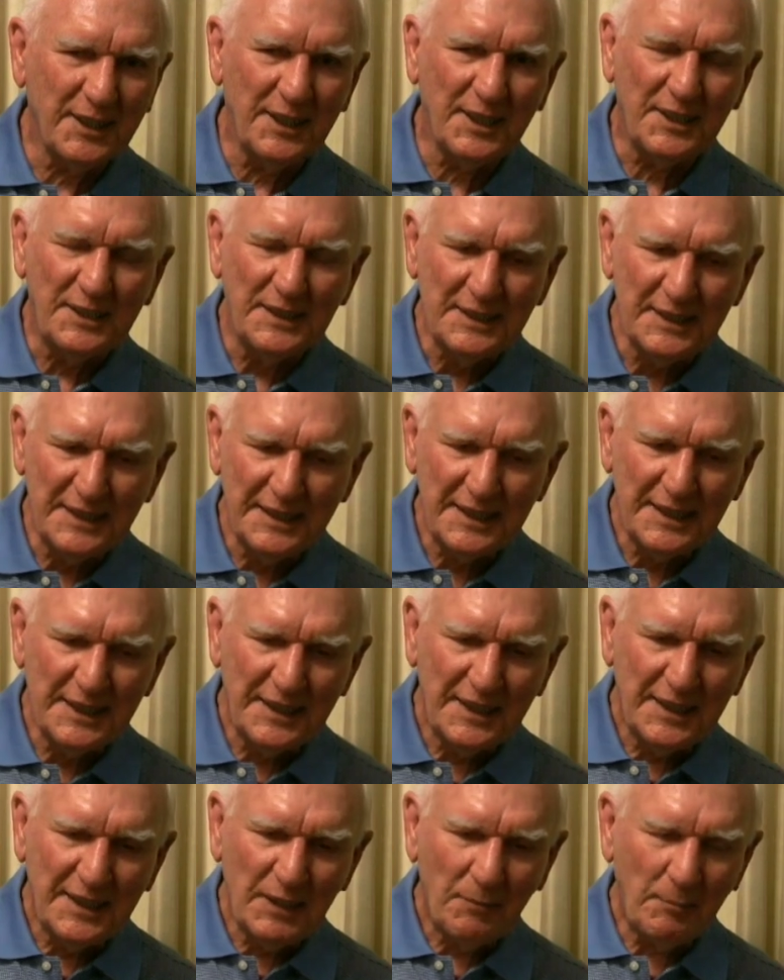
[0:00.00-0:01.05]
get
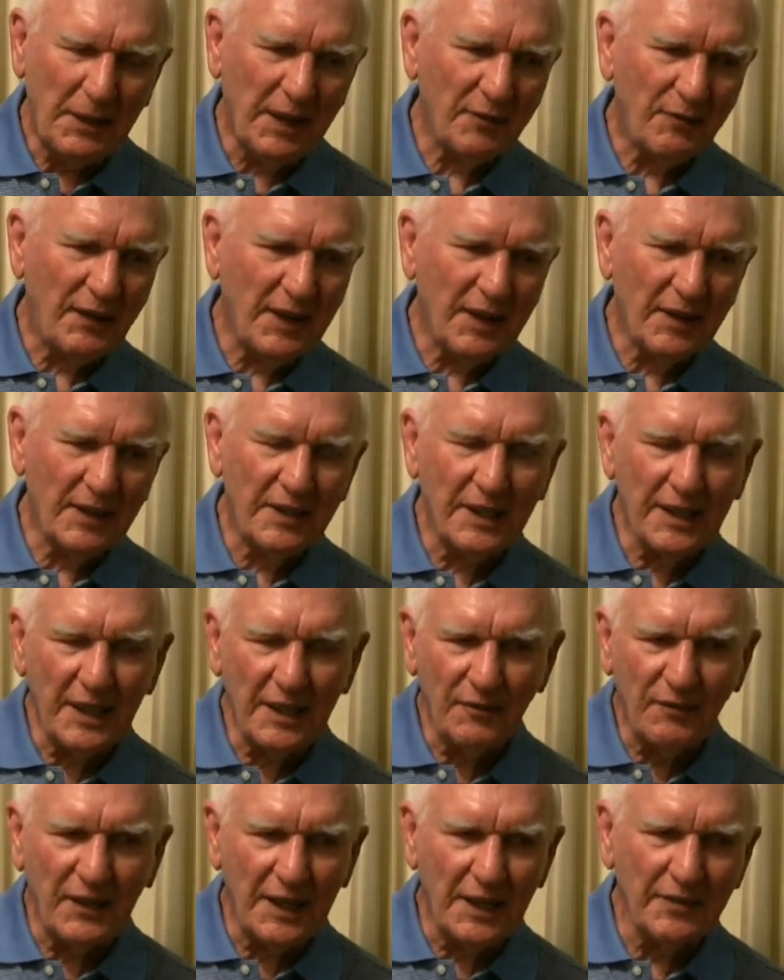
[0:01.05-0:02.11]
about five, they
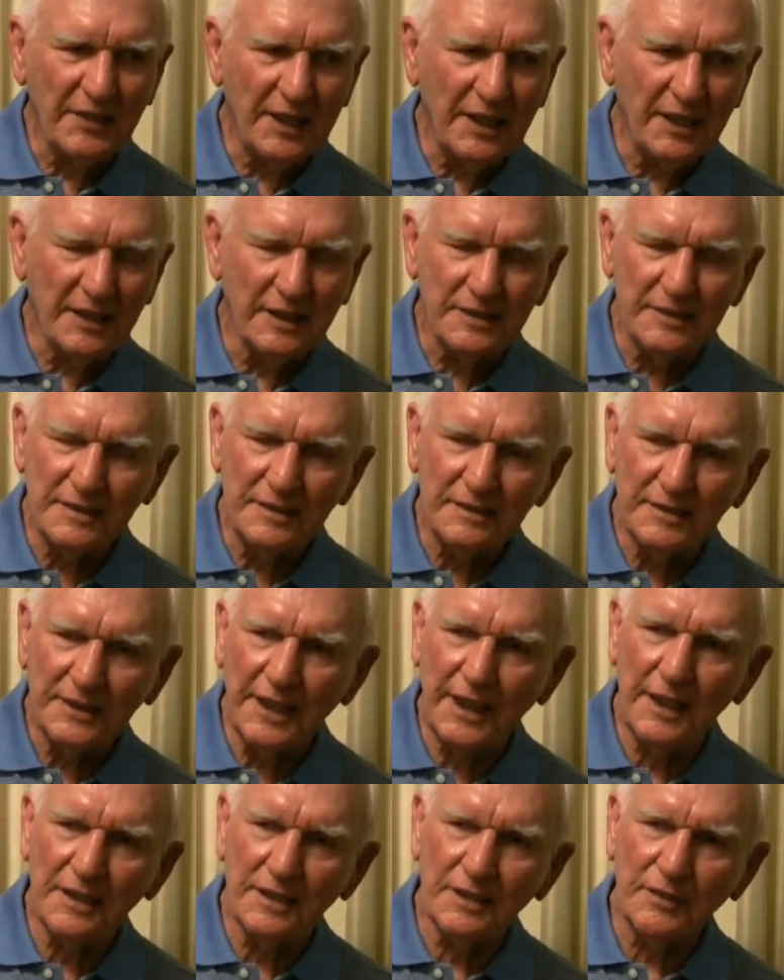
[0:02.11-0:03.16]
had five gallon
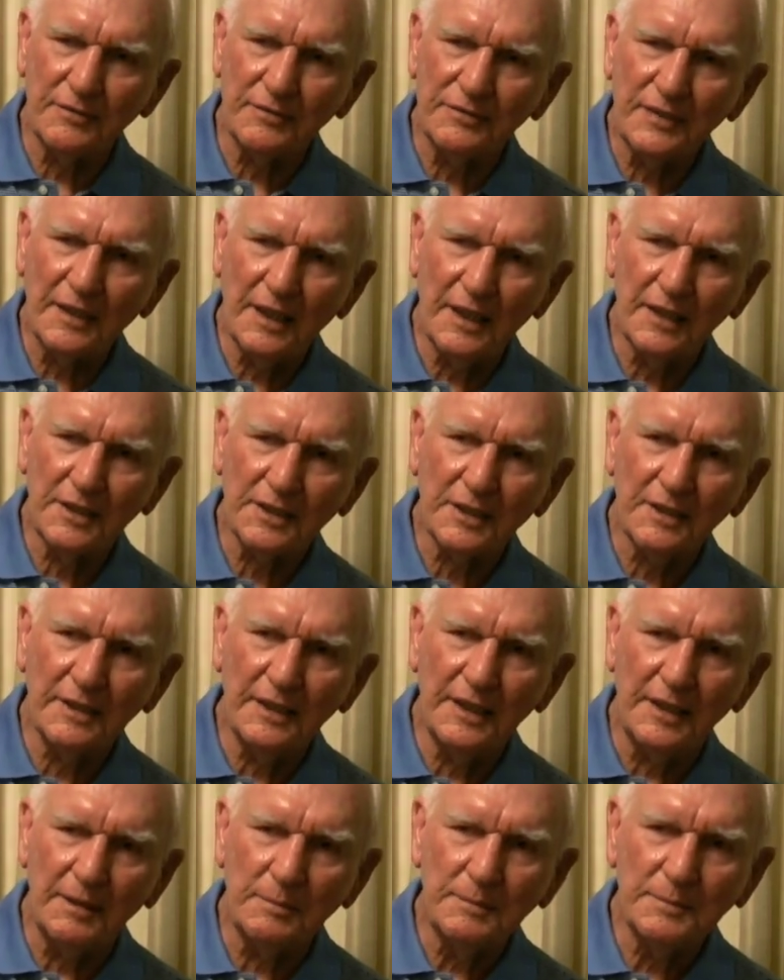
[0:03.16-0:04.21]
cans of ice
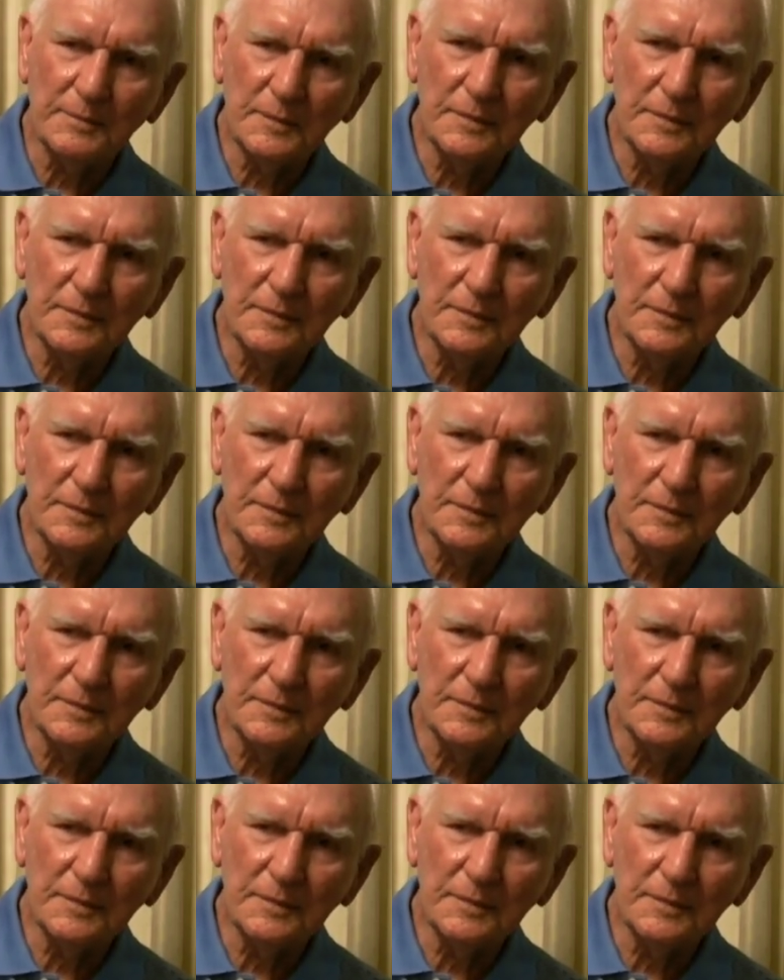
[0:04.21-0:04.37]
cream.